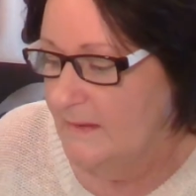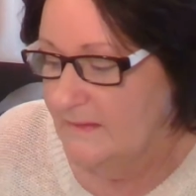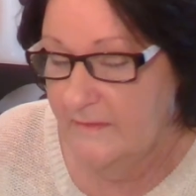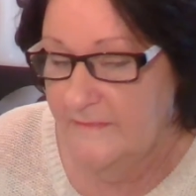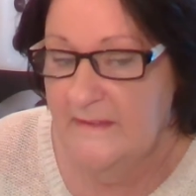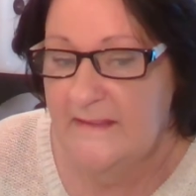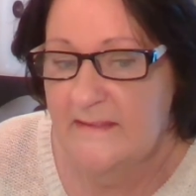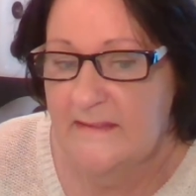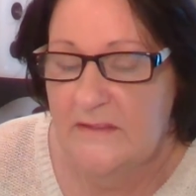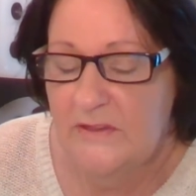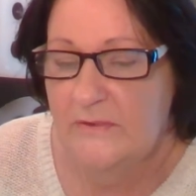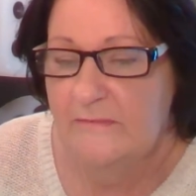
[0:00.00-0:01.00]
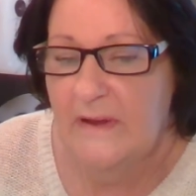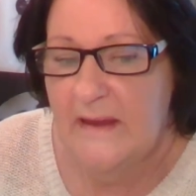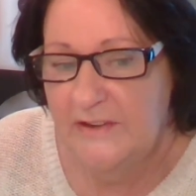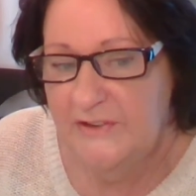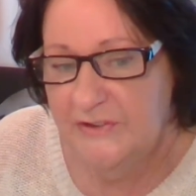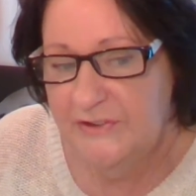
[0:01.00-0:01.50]
So if this is a new
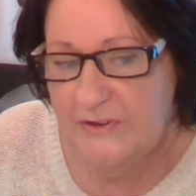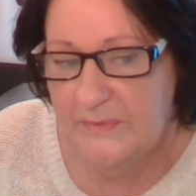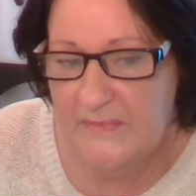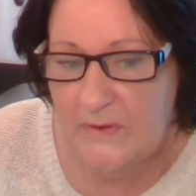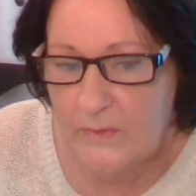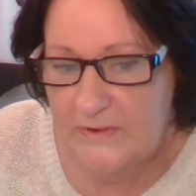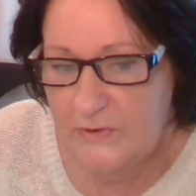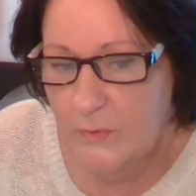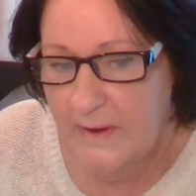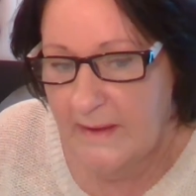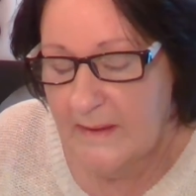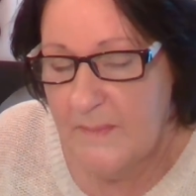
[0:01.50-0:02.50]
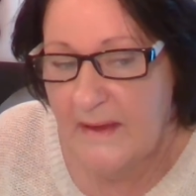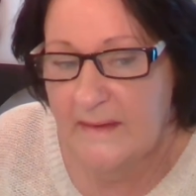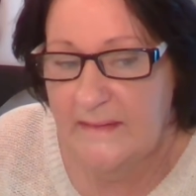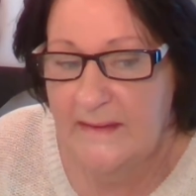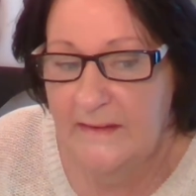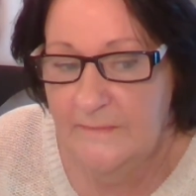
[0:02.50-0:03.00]
relationship that we're talking
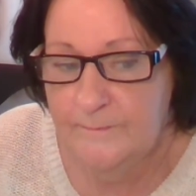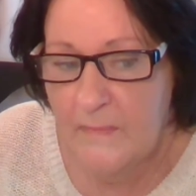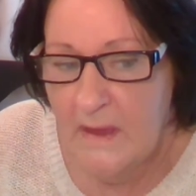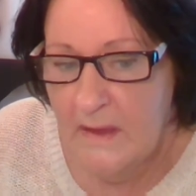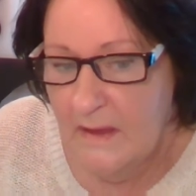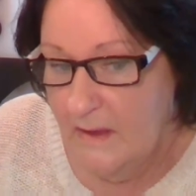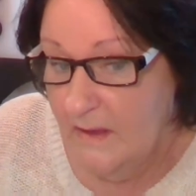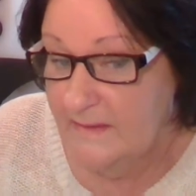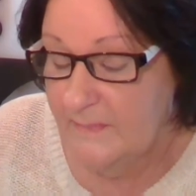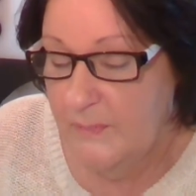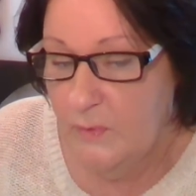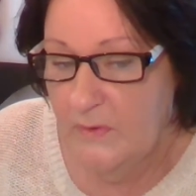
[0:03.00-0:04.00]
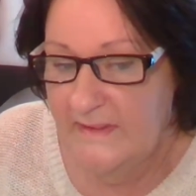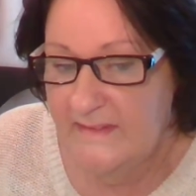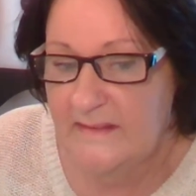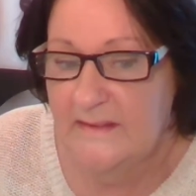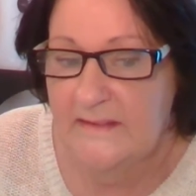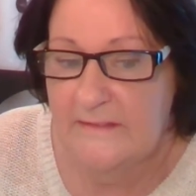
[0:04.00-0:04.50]
about here, it's
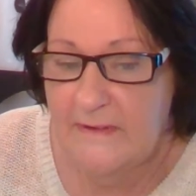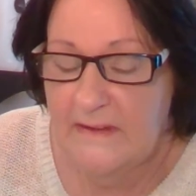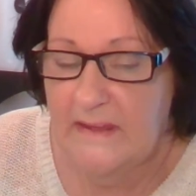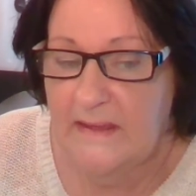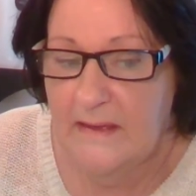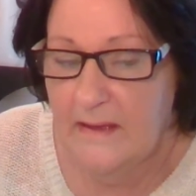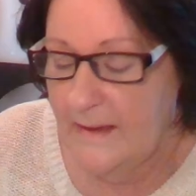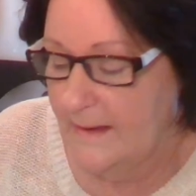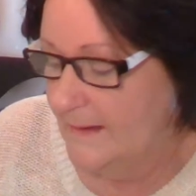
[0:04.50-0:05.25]
poised, it's ready.